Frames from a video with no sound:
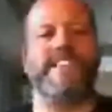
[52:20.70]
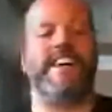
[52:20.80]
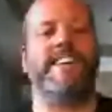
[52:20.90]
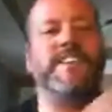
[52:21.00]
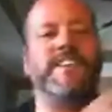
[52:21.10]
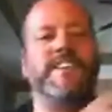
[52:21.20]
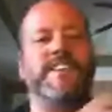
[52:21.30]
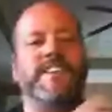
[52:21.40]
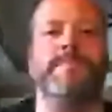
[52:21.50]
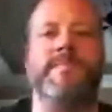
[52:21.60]

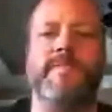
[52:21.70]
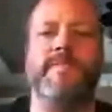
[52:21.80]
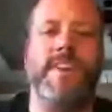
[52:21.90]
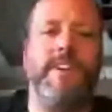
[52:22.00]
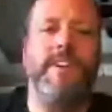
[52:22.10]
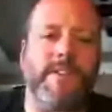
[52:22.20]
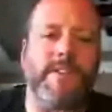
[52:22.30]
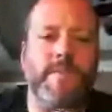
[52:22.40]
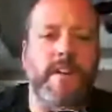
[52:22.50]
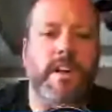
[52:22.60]
Um, you know.
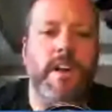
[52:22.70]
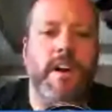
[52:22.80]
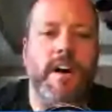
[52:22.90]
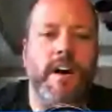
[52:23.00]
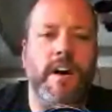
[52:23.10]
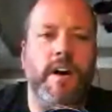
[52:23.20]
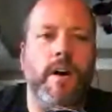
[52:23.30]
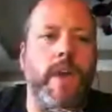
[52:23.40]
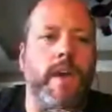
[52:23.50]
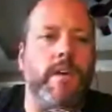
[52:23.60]

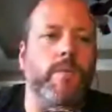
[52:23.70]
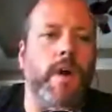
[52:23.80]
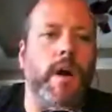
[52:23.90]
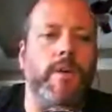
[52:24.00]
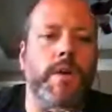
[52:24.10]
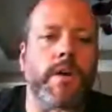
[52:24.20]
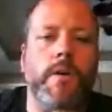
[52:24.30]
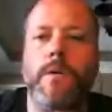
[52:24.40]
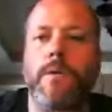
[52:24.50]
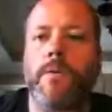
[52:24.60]
Uh, okay, so uh,
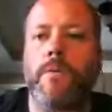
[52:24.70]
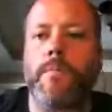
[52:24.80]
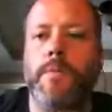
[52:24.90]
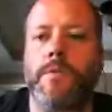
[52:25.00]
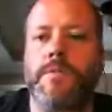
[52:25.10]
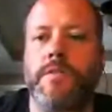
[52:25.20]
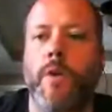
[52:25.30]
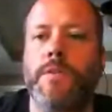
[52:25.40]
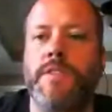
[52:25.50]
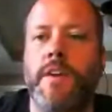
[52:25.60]
Guido Bieber
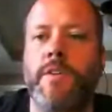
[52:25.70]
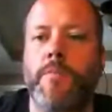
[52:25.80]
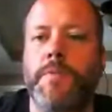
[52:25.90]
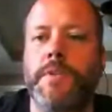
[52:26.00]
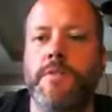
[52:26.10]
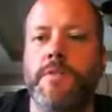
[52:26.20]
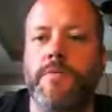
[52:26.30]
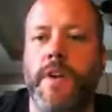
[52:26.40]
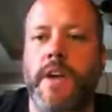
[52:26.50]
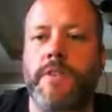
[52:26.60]
says, "Oh, and side note, please
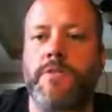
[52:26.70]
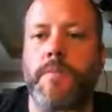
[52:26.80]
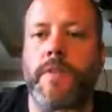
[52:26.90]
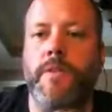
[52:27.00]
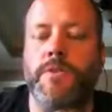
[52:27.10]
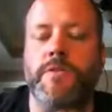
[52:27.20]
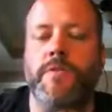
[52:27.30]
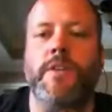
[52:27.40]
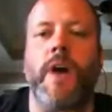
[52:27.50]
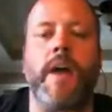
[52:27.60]
don't forget to embed the
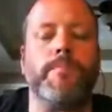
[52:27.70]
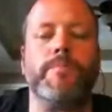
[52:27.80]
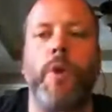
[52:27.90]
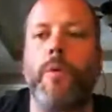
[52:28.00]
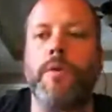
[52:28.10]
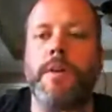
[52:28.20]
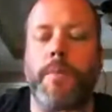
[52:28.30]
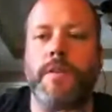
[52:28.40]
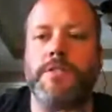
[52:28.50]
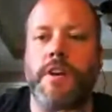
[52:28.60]
original video. I
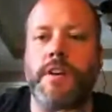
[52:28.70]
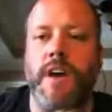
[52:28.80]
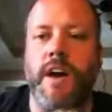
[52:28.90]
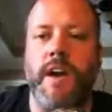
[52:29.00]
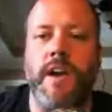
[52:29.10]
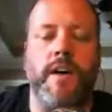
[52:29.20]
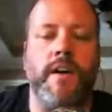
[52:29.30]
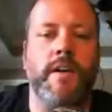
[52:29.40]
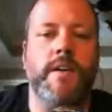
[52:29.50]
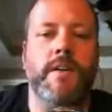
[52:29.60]
totally apologize.
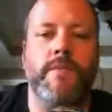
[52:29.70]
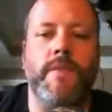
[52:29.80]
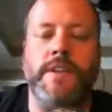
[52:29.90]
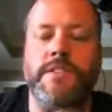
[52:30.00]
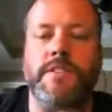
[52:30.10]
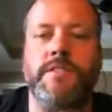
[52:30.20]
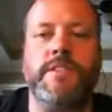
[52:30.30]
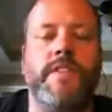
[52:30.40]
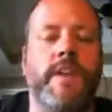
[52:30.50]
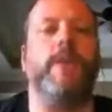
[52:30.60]
I uh, I
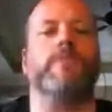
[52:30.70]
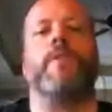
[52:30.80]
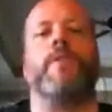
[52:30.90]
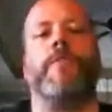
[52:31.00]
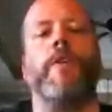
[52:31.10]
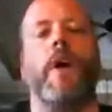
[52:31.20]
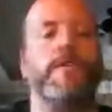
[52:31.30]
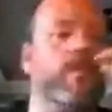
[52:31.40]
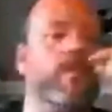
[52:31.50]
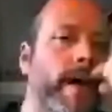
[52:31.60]
just did that now, so I forgot
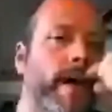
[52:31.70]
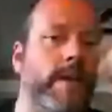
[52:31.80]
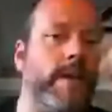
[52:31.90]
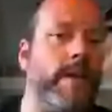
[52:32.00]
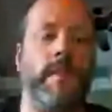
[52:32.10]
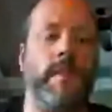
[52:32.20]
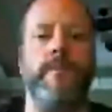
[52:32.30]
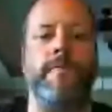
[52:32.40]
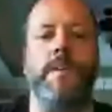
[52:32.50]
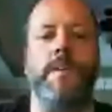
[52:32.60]
to embed the
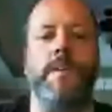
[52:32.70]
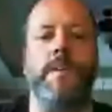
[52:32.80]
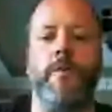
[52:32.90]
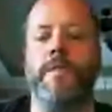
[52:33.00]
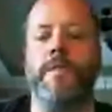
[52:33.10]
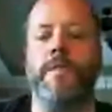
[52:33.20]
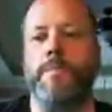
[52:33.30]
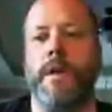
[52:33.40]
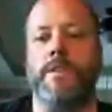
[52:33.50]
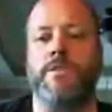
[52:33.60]
live video over on the
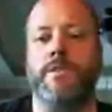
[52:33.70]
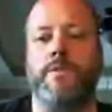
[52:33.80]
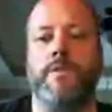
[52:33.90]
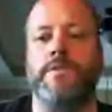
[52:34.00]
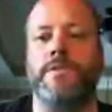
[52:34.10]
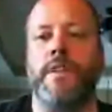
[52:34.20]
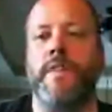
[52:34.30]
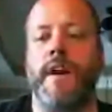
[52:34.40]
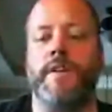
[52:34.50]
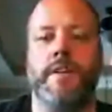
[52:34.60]
event page. So I've just done
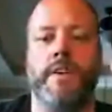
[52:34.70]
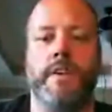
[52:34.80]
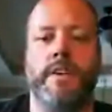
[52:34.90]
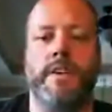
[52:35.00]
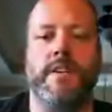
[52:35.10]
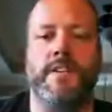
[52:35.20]
We're that. Sorry.